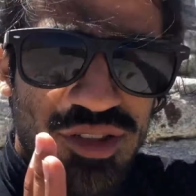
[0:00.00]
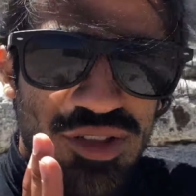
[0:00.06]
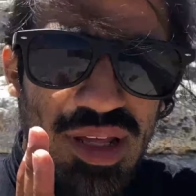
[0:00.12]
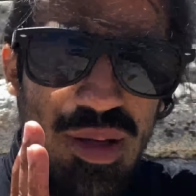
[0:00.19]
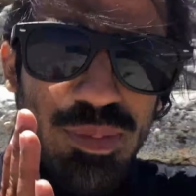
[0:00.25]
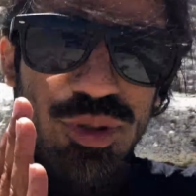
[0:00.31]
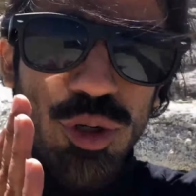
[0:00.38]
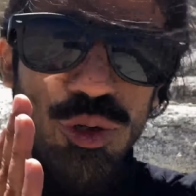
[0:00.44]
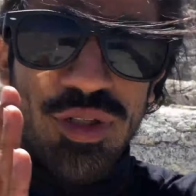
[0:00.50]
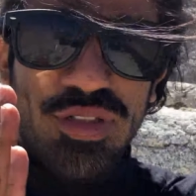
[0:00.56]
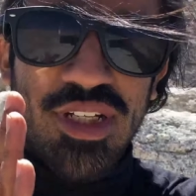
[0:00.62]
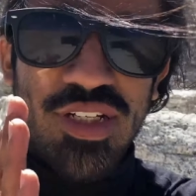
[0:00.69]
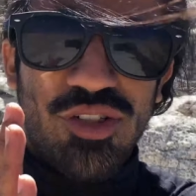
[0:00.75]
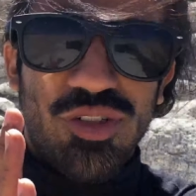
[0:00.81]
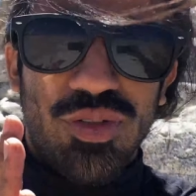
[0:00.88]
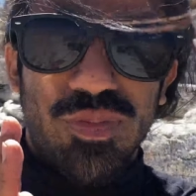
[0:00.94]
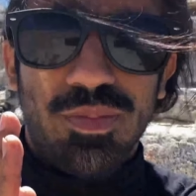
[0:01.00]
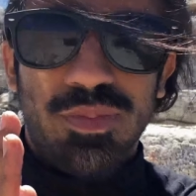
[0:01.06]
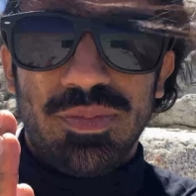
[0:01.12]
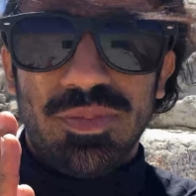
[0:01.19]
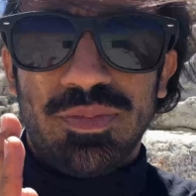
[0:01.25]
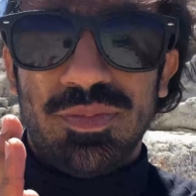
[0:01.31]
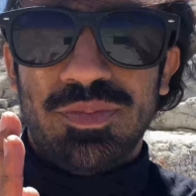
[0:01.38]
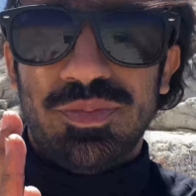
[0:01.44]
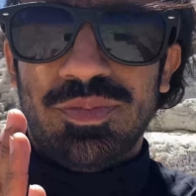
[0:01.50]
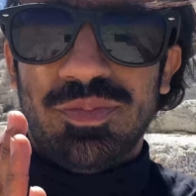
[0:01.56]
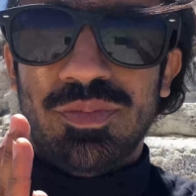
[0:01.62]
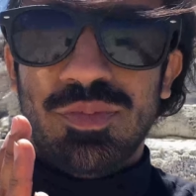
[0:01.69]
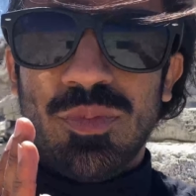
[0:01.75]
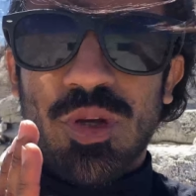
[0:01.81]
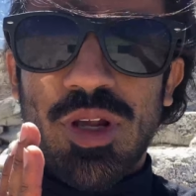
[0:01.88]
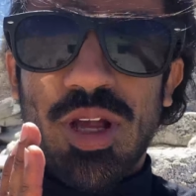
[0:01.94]
that pure intention,
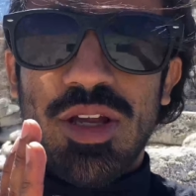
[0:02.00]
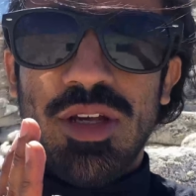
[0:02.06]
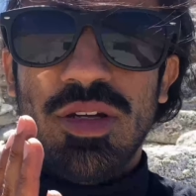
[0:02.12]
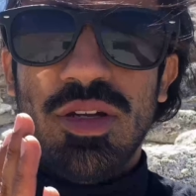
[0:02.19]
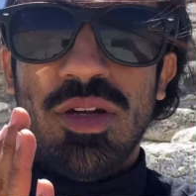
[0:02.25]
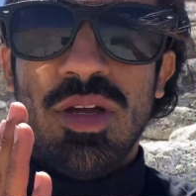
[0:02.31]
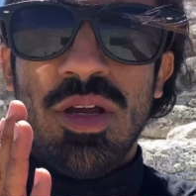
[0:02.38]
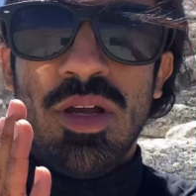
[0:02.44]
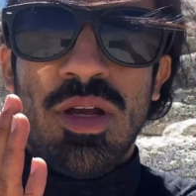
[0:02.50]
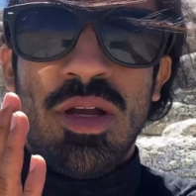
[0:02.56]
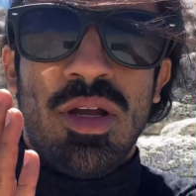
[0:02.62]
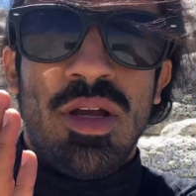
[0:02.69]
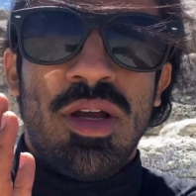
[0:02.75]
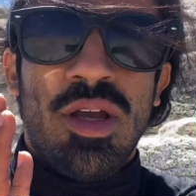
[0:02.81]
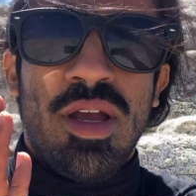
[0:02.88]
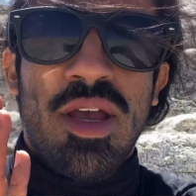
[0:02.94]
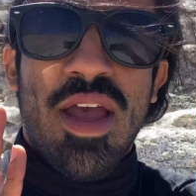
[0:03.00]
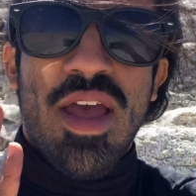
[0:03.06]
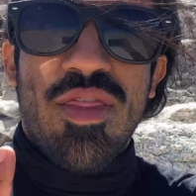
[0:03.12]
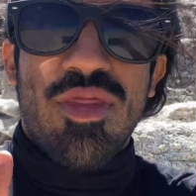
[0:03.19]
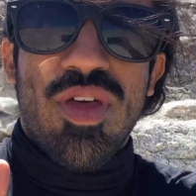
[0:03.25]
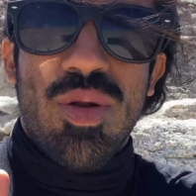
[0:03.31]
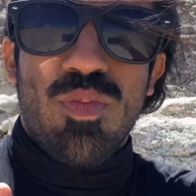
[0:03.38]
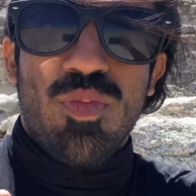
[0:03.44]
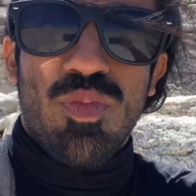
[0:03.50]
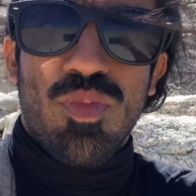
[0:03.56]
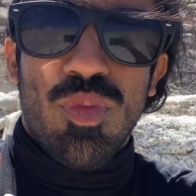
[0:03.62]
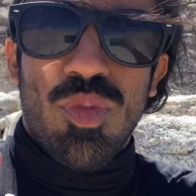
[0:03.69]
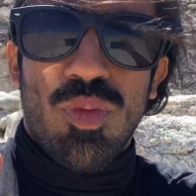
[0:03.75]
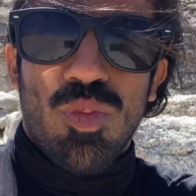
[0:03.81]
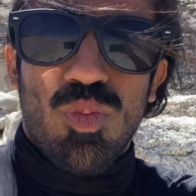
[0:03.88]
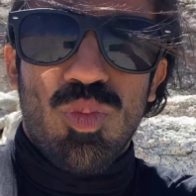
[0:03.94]
okay? And then
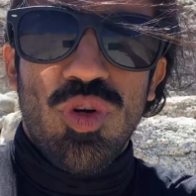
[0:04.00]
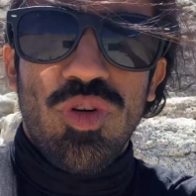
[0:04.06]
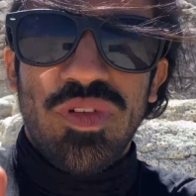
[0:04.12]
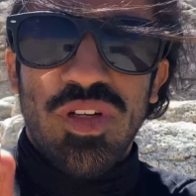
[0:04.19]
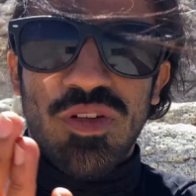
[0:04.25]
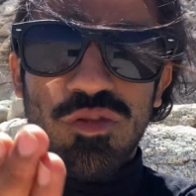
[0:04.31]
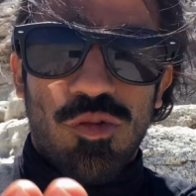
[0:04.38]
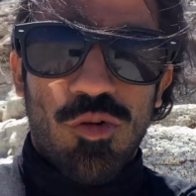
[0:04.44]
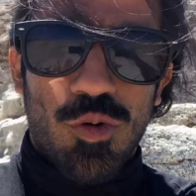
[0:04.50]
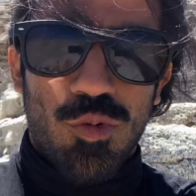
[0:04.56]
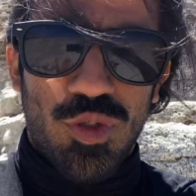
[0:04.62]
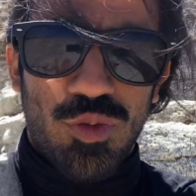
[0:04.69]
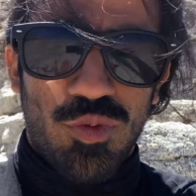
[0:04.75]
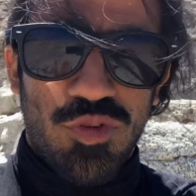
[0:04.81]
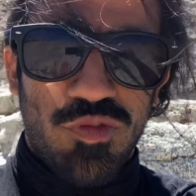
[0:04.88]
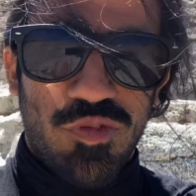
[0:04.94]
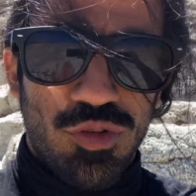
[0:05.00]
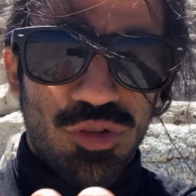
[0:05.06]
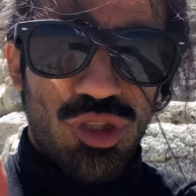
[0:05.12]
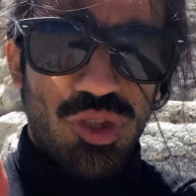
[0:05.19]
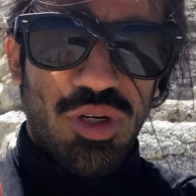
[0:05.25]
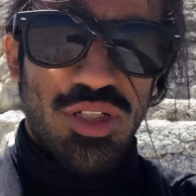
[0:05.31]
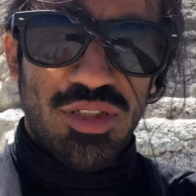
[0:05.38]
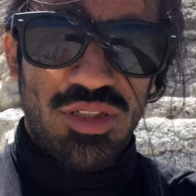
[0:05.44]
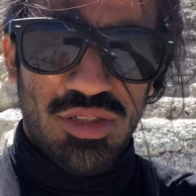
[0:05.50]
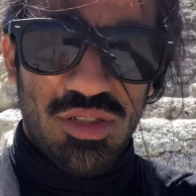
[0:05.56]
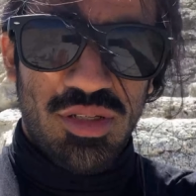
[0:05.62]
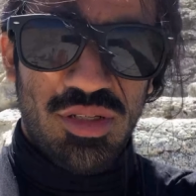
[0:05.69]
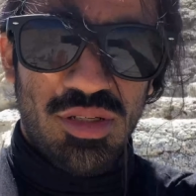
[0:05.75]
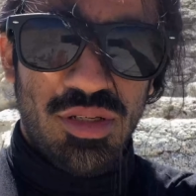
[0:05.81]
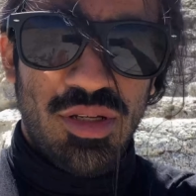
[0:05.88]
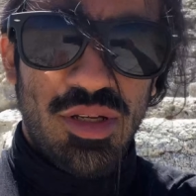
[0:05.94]
moving forward with full trust
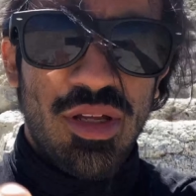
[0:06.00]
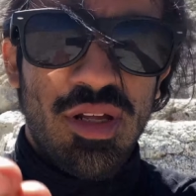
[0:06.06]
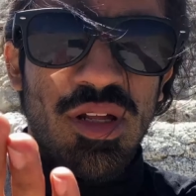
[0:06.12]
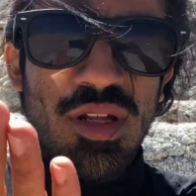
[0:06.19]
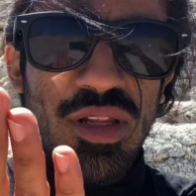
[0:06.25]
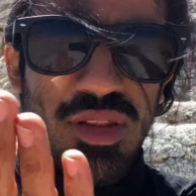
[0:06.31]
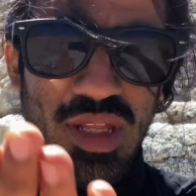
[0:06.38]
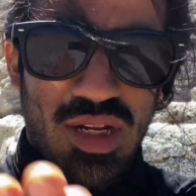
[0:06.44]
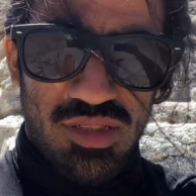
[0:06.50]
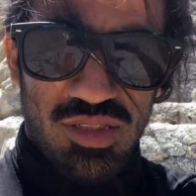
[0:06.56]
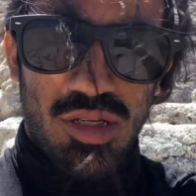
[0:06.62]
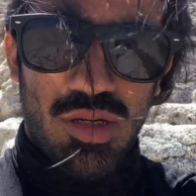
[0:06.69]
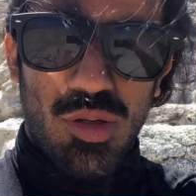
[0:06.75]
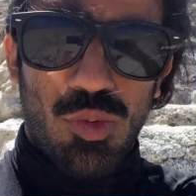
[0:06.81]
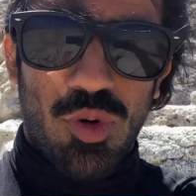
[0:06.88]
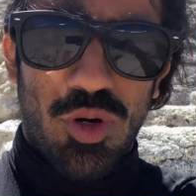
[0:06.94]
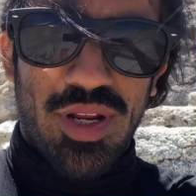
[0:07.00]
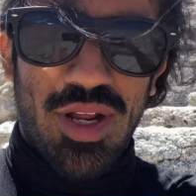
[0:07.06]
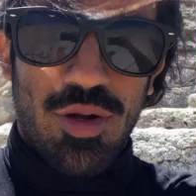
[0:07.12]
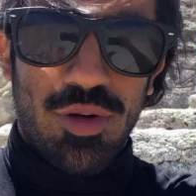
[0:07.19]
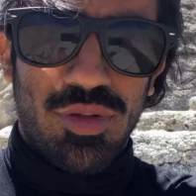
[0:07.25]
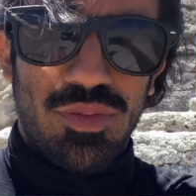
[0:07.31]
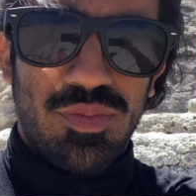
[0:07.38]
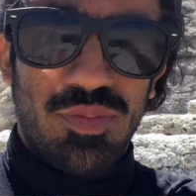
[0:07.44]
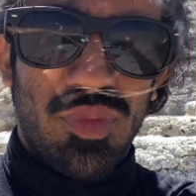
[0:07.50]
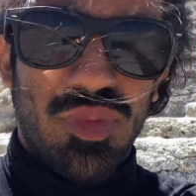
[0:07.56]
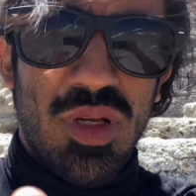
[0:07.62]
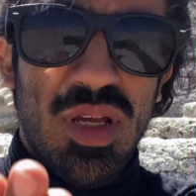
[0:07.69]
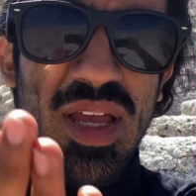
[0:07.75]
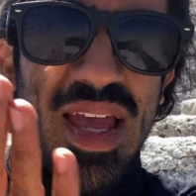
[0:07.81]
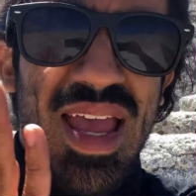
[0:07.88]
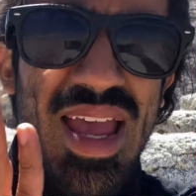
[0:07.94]
that it's gonna work out.
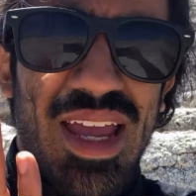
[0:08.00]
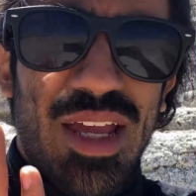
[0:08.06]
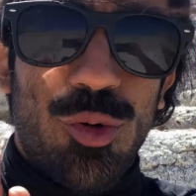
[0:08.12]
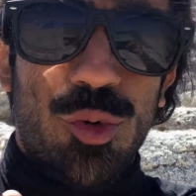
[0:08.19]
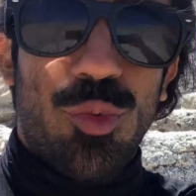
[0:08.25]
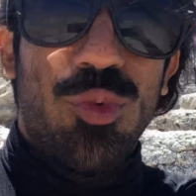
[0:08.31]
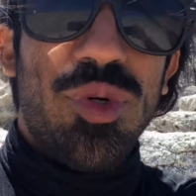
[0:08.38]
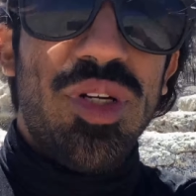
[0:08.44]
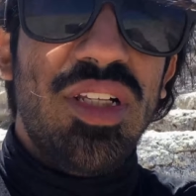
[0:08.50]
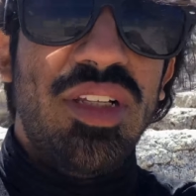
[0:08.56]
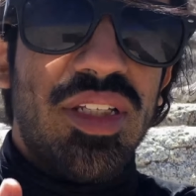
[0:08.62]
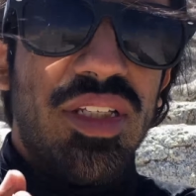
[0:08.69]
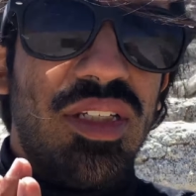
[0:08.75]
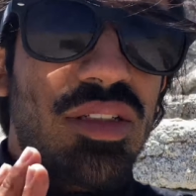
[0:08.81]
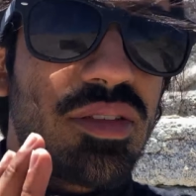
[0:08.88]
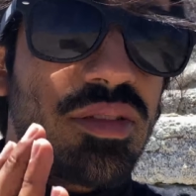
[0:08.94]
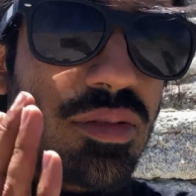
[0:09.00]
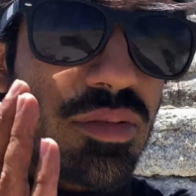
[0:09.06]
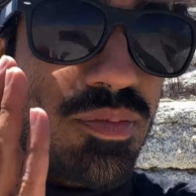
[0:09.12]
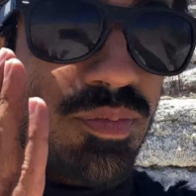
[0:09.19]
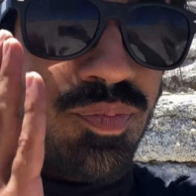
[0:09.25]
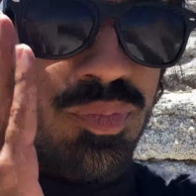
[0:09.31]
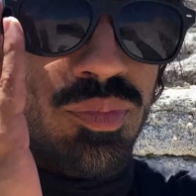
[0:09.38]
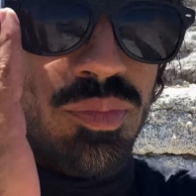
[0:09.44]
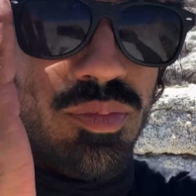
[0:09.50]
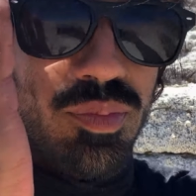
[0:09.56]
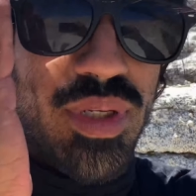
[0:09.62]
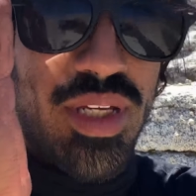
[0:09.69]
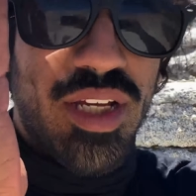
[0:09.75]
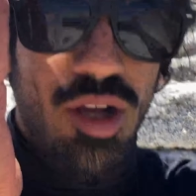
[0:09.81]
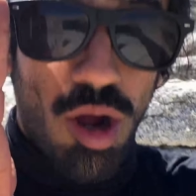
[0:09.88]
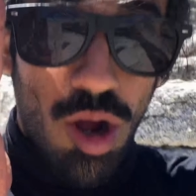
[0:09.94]
And really
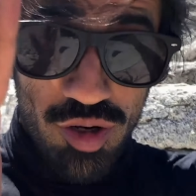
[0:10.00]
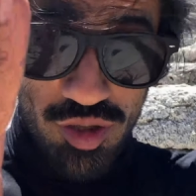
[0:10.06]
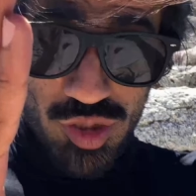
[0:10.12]
being honest